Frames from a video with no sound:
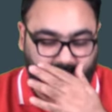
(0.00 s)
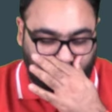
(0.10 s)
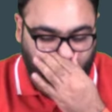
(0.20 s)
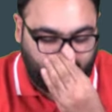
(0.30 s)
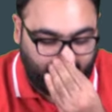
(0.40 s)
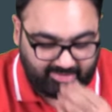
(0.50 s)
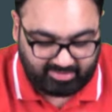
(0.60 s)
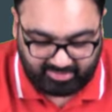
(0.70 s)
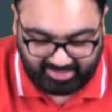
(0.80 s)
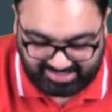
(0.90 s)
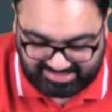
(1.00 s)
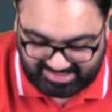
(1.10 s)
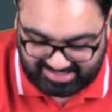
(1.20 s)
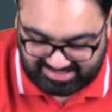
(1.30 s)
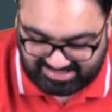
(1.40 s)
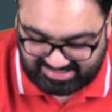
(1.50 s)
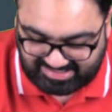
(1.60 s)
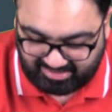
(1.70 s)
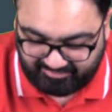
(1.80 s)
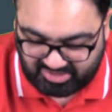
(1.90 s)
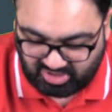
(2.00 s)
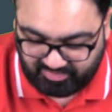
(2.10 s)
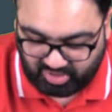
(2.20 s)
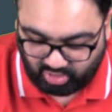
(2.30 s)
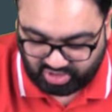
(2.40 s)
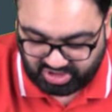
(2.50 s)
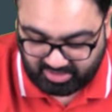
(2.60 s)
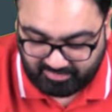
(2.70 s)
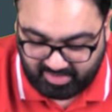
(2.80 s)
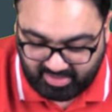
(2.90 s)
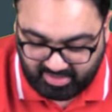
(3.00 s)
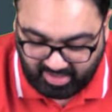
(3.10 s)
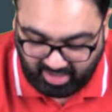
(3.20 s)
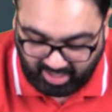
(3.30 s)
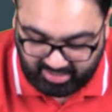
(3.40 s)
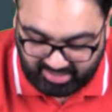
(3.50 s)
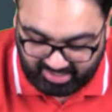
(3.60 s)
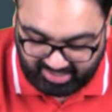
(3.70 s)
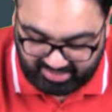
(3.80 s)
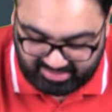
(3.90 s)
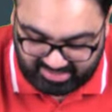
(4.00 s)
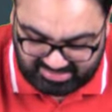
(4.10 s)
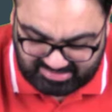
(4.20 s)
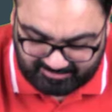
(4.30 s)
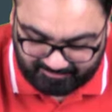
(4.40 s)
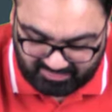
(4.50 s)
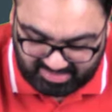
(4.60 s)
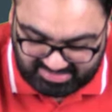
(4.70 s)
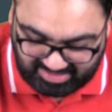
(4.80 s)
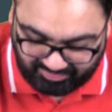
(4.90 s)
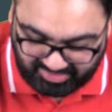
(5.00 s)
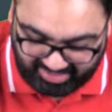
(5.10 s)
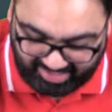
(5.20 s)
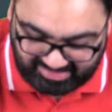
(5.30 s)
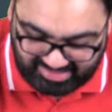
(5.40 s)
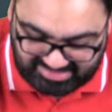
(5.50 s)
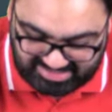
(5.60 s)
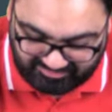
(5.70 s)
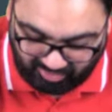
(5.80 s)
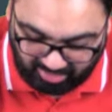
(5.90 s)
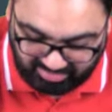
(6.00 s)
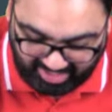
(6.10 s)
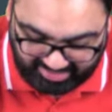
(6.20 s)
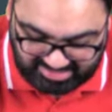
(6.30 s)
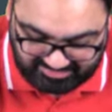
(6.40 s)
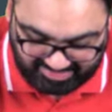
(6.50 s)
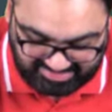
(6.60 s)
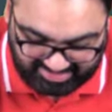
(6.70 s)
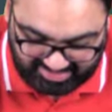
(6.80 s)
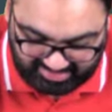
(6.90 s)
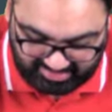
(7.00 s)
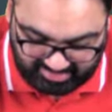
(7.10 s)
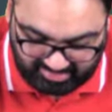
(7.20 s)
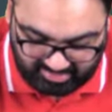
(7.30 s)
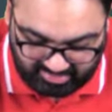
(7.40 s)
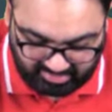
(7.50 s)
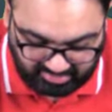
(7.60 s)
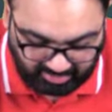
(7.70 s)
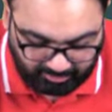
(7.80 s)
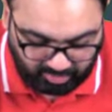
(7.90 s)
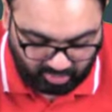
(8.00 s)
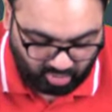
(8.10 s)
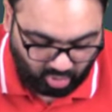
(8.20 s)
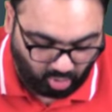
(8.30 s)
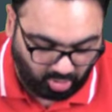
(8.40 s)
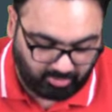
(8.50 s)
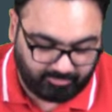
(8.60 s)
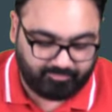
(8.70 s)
if you look at, let's say this is the surface of the ocean, underneath this, something like this is formed, that is basically the blue hole.